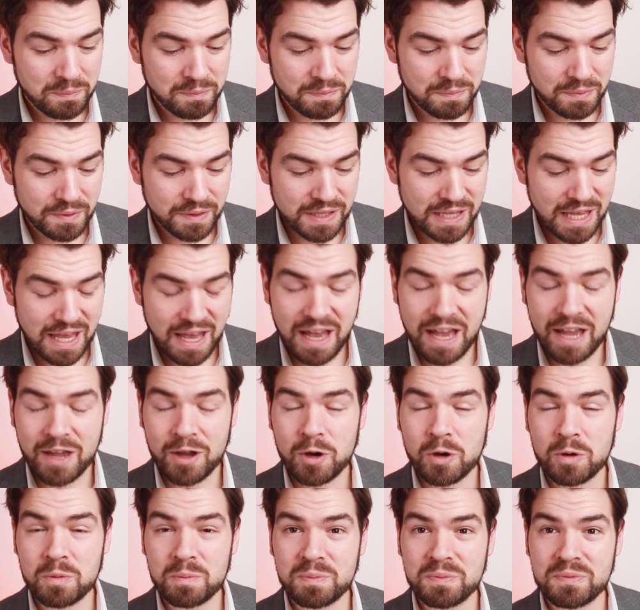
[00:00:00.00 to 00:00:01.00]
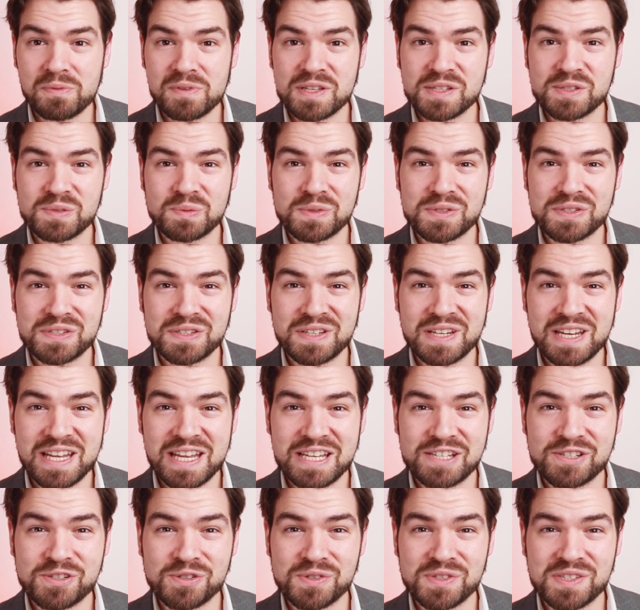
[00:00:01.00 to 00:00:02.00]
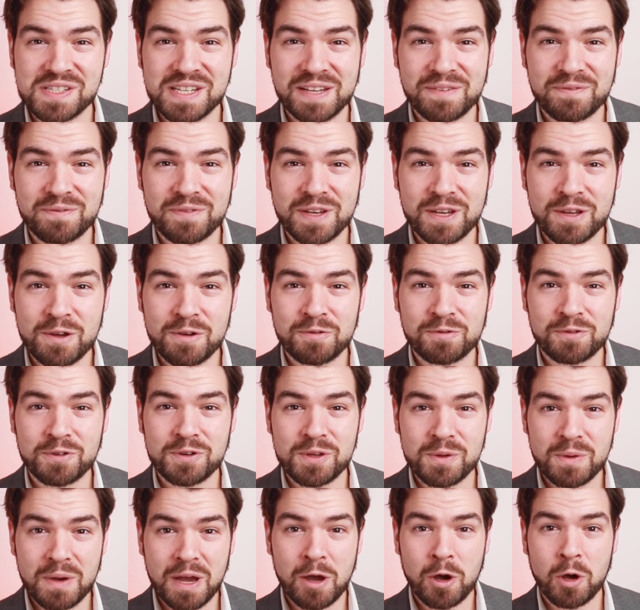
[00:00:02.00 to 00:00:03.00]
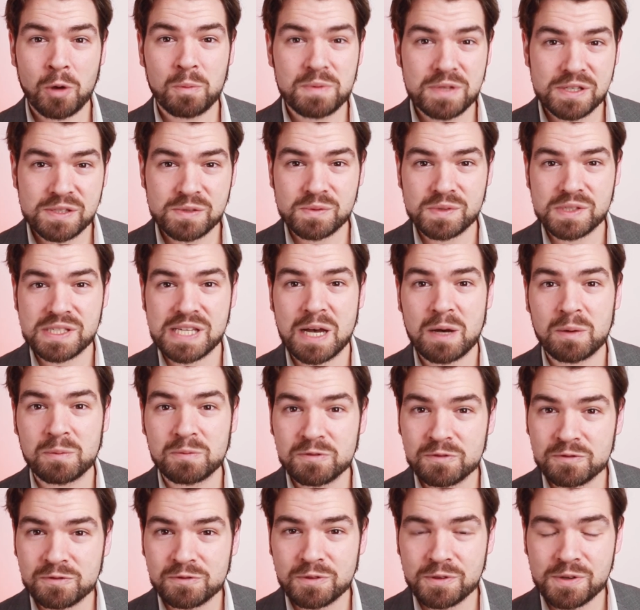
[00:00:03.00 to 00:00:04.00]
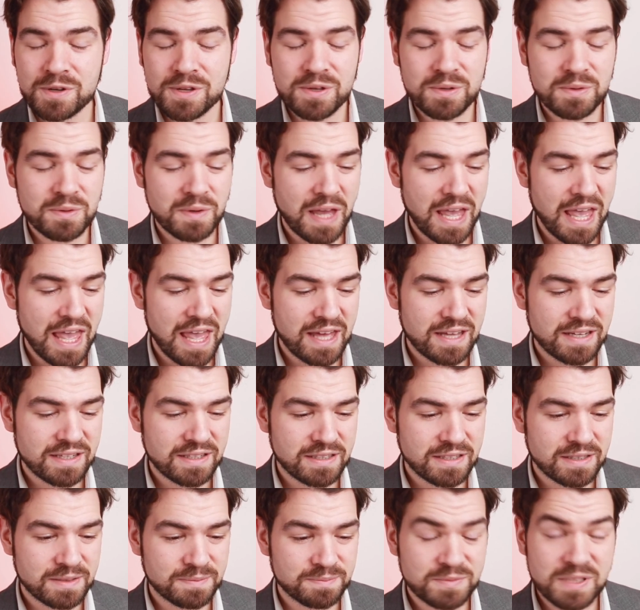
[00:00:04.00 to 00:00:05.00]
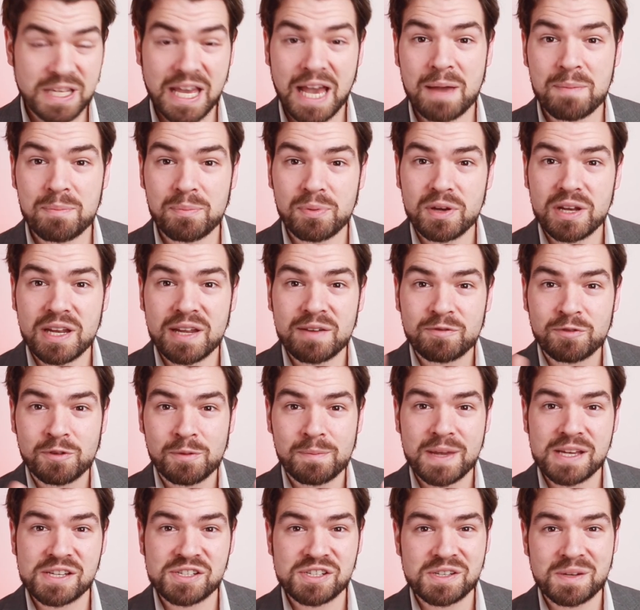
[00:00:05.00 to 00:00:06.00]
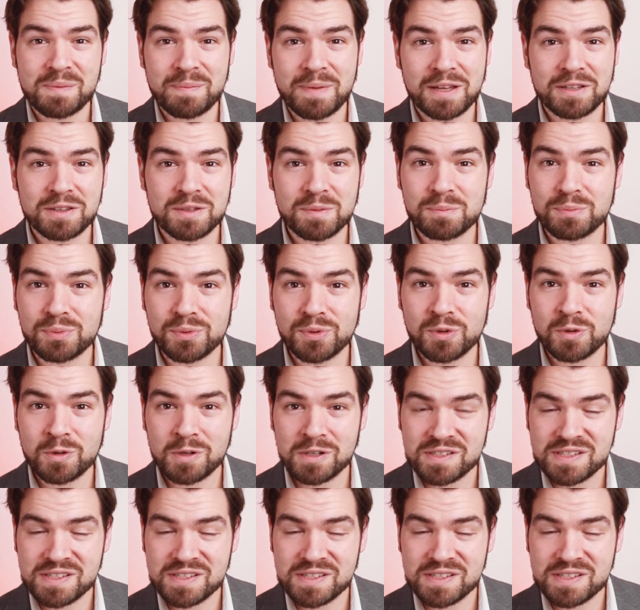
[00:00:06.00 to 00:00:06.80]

But yeah, I hope this was an interesting video for you. I hope this was helpful for you. And yeah, I put information about the brewer